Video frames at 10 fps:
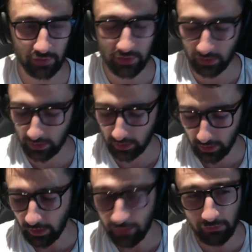of a site,
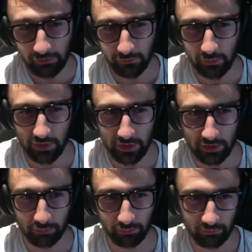even if users
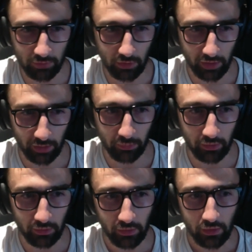are
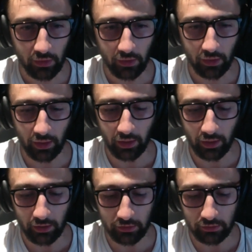happy.
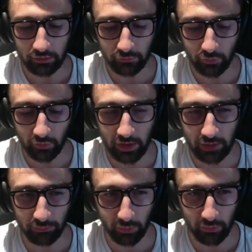You've got to
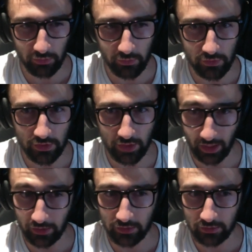keep both users
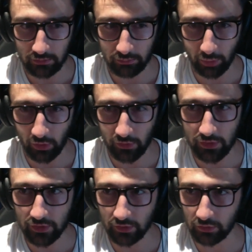and
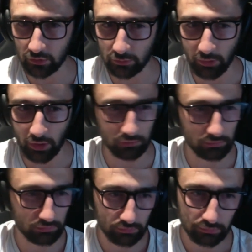bots, so Google bot,
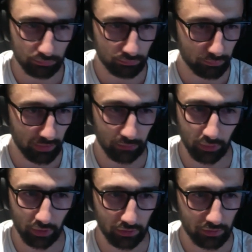Bing
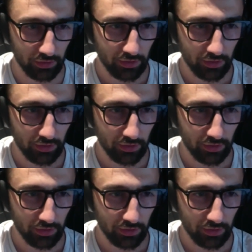bot,